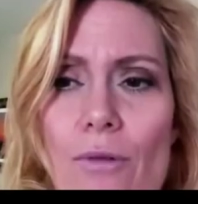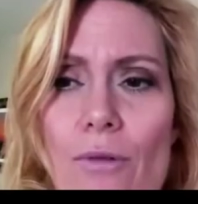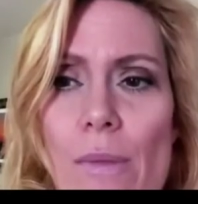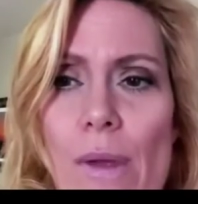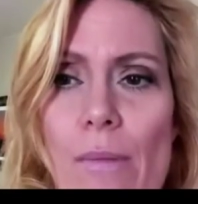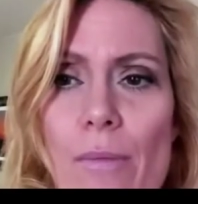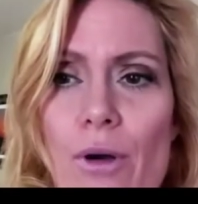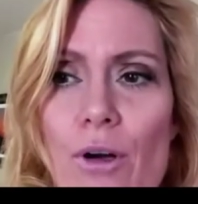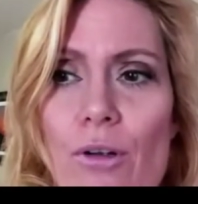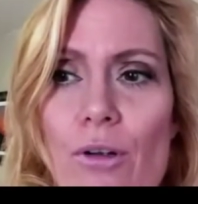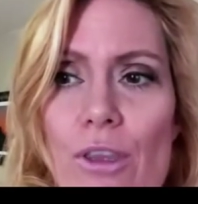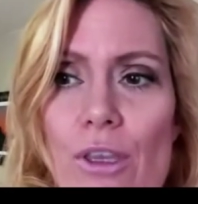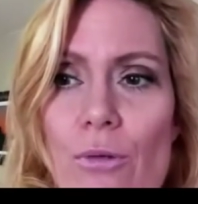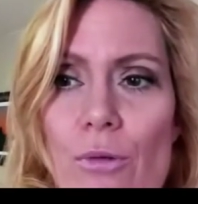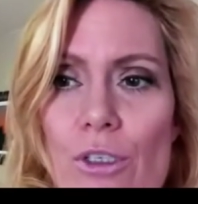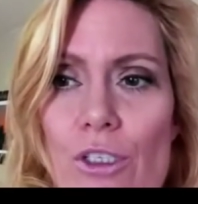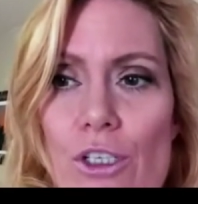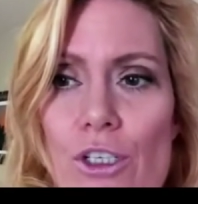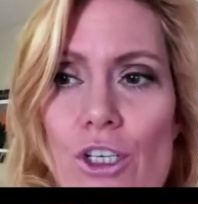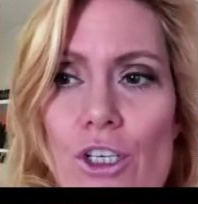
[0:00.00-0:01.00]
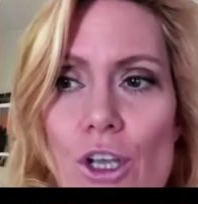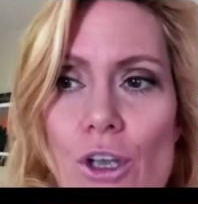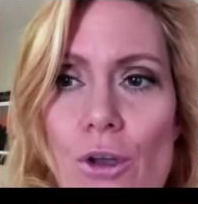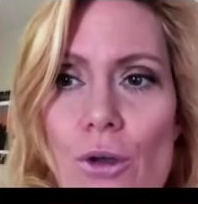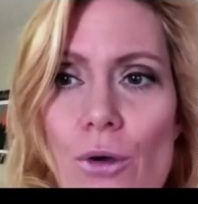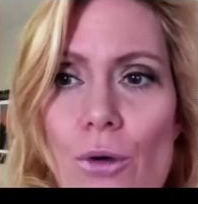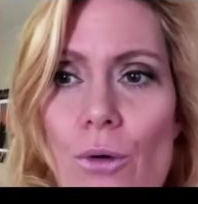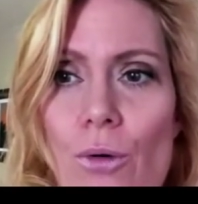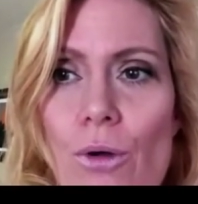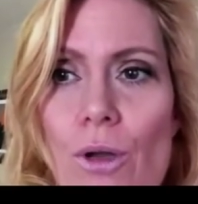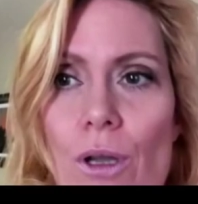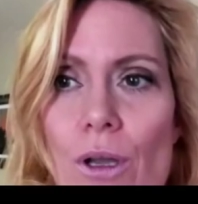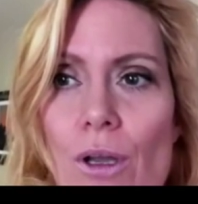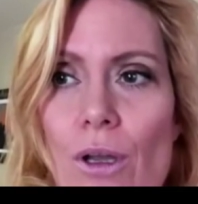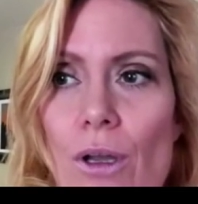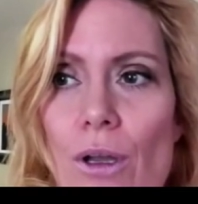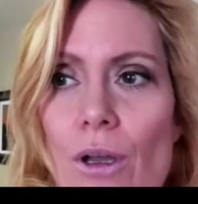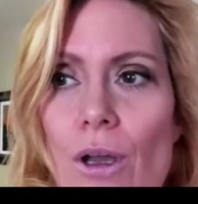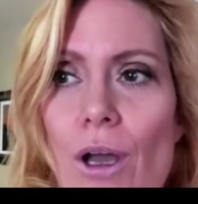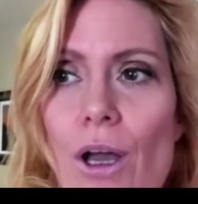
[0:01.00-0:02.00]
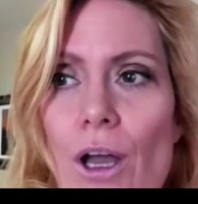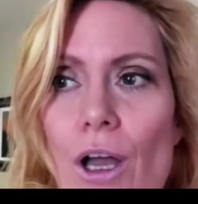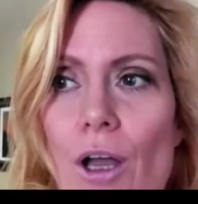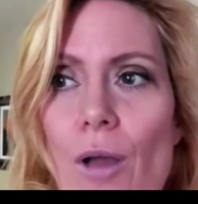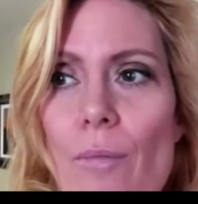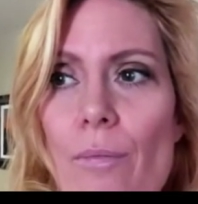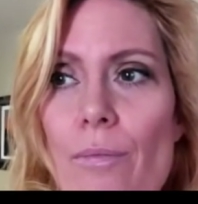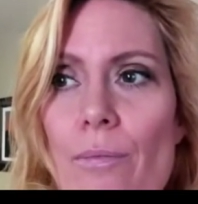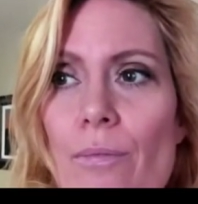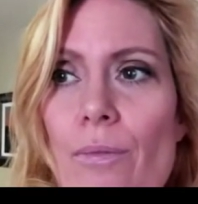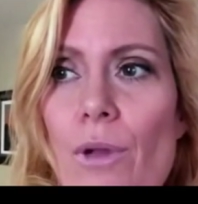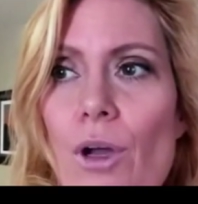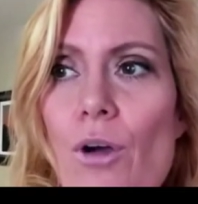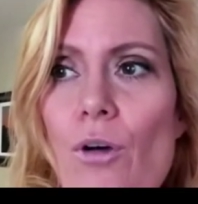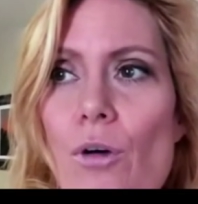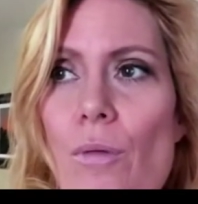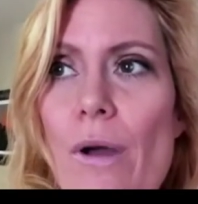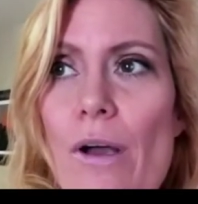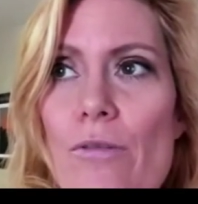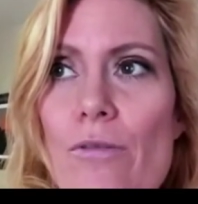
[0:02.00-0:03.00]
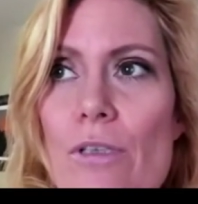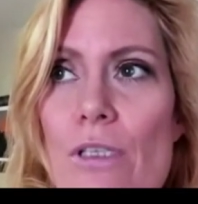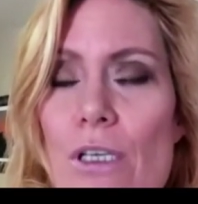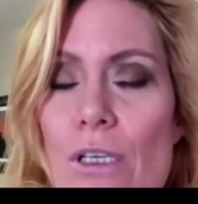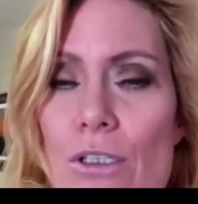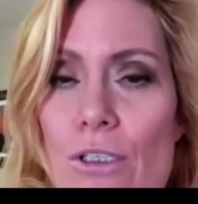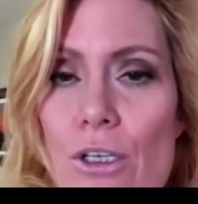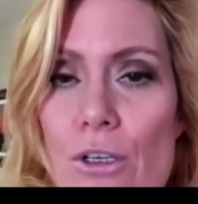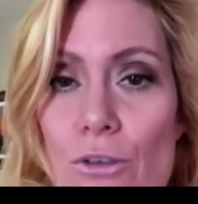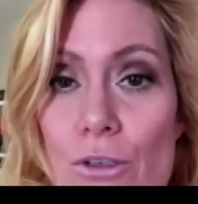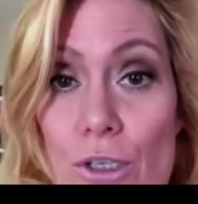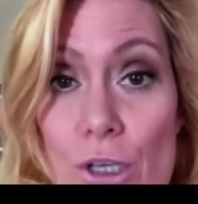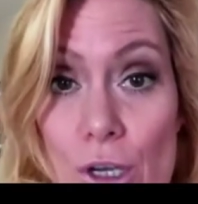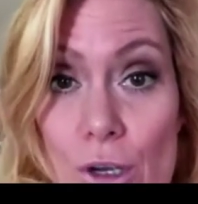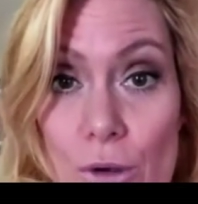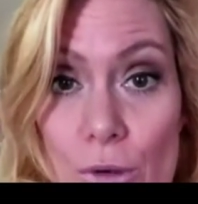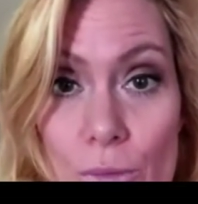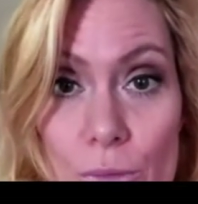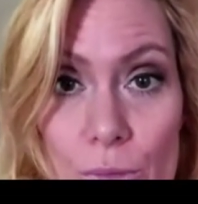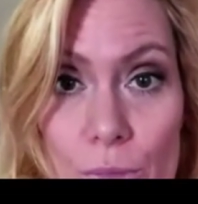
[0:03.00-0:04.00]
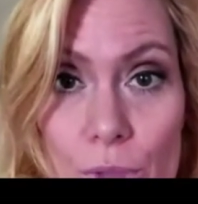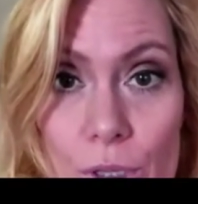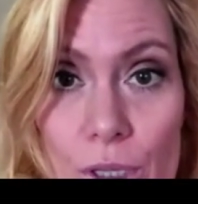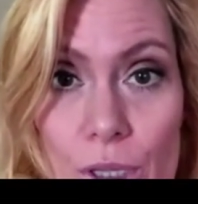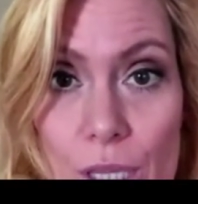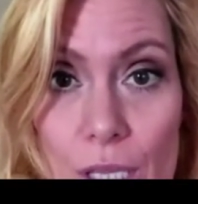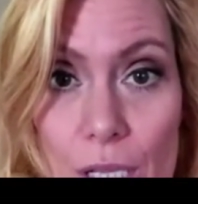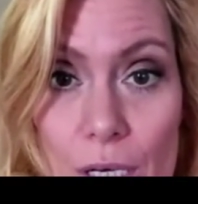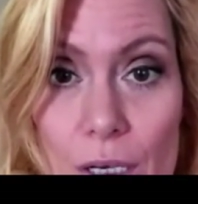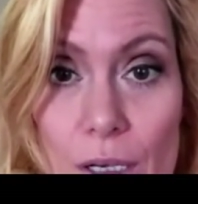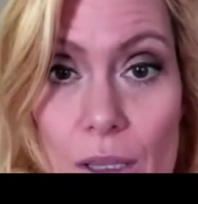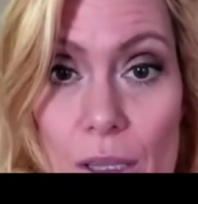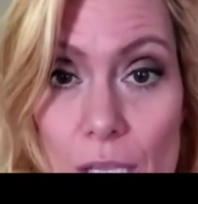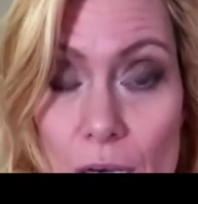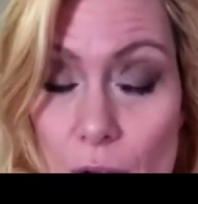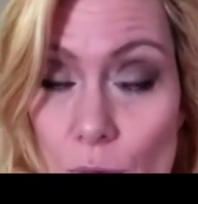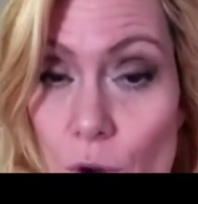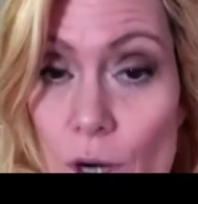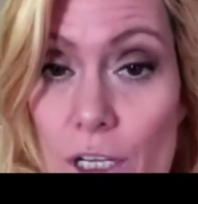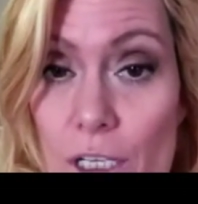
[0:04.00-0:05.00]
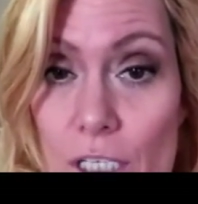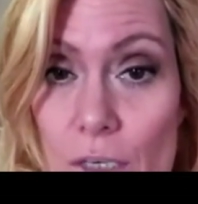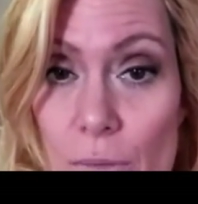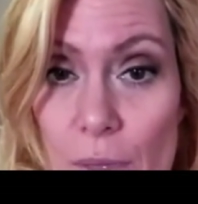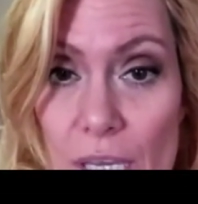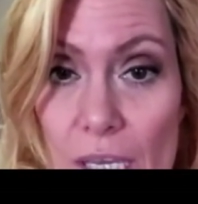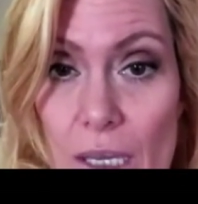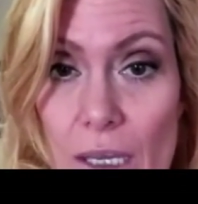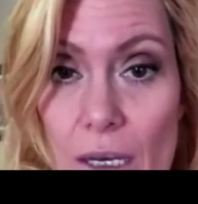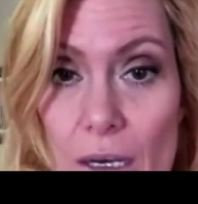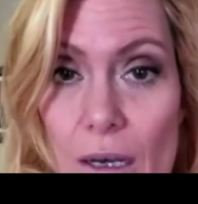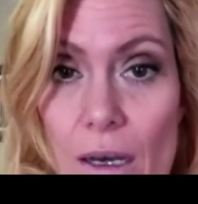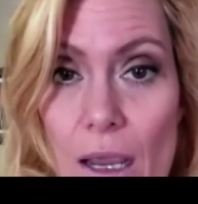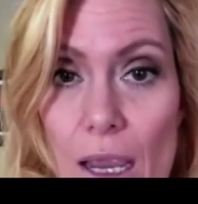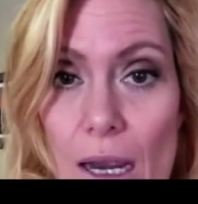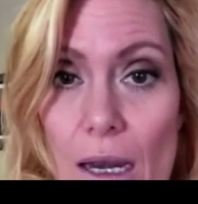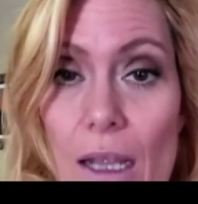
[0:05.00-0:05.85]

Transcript: remember there was a show about 6 years ago that I wanted to be in,